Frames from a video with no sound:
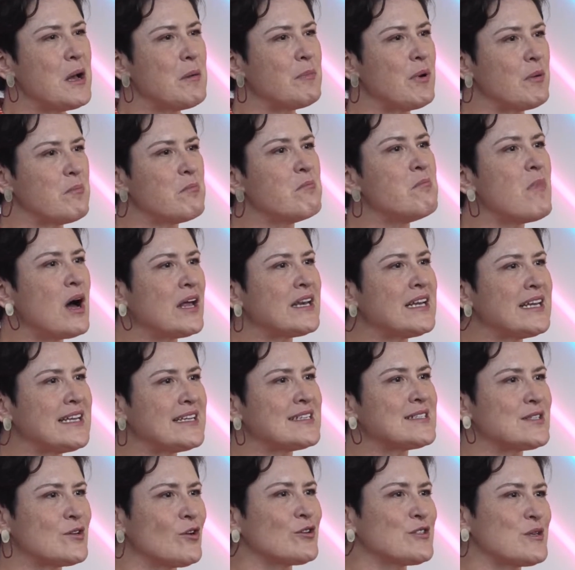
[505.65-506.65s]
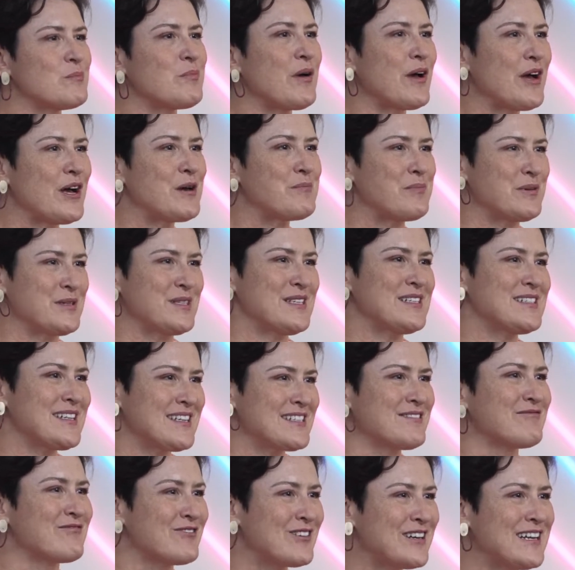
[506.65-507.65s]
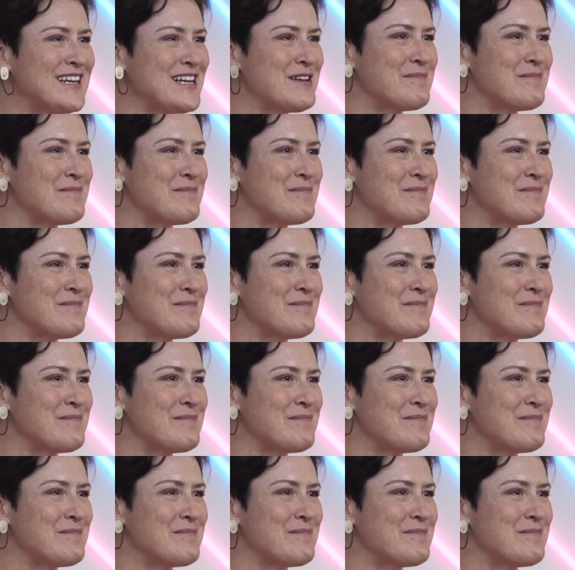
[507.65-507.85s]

But money is not a purpose. It doesn't really